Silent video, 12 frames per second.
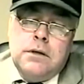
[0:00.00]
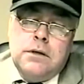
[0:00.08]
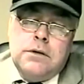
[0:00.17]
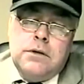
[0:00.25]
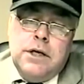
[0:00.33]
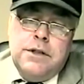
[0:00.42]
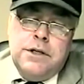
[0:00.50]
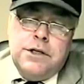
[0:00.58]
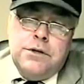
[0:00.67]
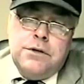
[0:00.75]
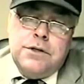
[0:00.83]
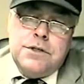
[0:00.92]
So I think
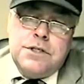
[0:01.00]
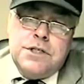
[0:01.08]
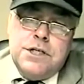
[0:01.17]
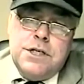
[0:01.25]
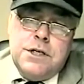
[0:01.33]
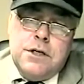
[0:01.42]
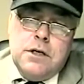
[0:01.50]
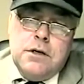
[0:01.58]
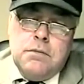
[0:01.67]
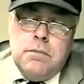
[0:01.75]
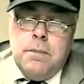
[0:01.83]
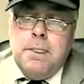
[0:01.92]
you can see here,
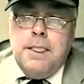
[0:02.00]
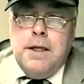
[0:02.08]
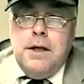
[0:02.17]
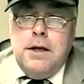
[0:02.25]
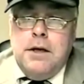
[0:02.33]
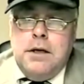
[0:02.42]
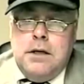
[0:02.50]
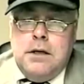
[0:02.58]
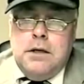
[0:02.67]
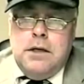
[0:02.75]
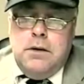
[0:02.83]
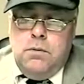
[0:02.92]

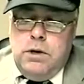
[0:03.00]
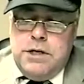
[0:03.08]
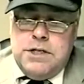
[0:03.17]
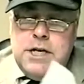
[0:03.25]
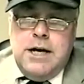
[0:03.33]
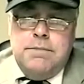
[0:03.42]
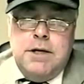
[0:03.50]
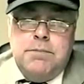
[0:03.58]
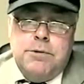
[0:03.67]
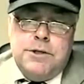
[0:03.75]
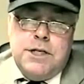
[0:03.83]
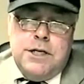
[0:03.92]
at one time they
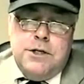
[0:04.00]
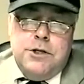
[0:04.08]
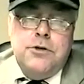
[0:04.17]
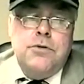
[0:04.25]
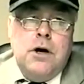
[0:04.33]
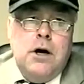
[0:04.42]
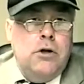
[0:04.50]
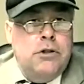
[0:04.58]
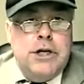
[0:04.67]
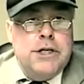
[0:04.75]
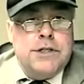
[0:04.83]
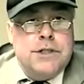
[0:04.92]
pretend to do all
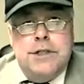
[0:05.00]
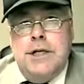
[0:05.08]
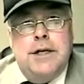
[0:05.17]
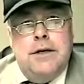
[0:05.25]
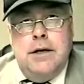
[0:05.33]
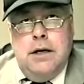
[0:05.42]
this, and yet